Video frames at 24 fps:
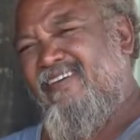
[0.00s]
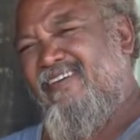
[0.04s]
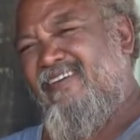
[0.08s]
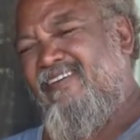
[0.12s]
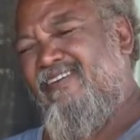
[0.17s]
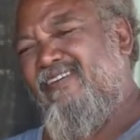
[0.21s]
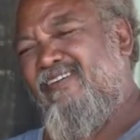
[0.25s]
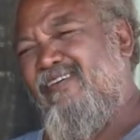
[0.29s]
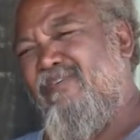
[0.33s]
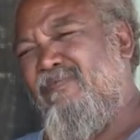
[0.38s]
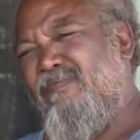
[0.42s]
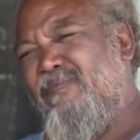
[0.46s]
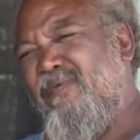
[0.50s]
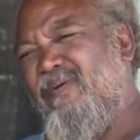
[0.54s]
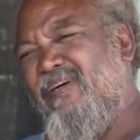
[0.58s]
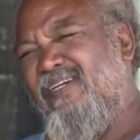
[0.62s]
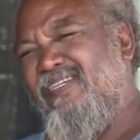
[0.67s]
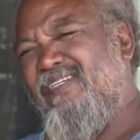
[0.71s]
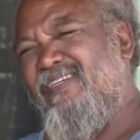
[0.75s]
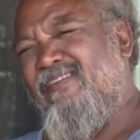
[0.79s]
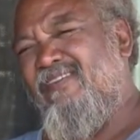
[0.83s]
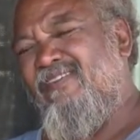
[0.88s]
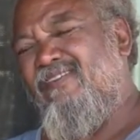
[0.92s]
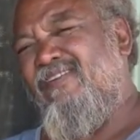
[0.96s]
all the
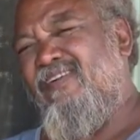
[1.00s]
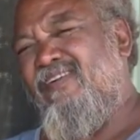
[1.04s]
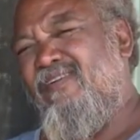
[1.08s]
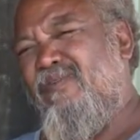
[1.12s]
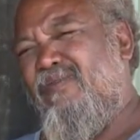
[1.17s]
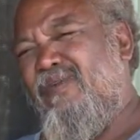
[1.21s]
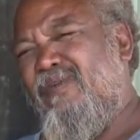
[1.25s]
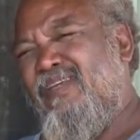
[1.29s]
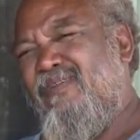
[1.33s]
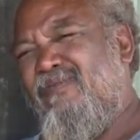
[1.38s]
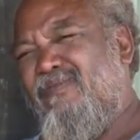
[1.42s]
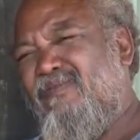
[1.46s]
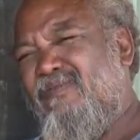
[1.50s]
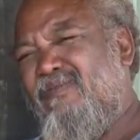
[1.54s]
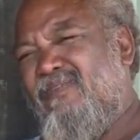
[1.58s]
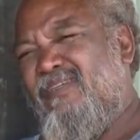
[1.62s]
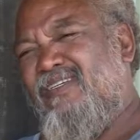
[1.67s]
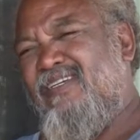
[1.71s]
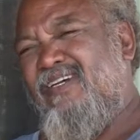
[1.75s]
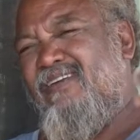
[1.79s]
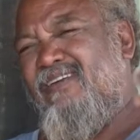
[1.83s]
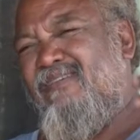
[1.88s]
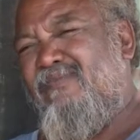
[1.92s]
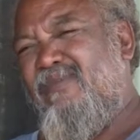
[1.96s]
wind
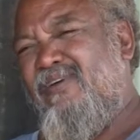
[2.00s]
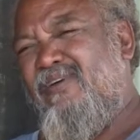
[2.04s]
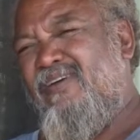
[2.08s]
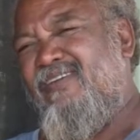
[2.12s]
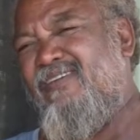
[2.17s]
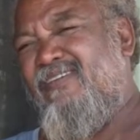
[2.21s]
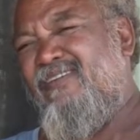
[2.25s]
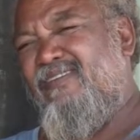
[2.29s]
started blowing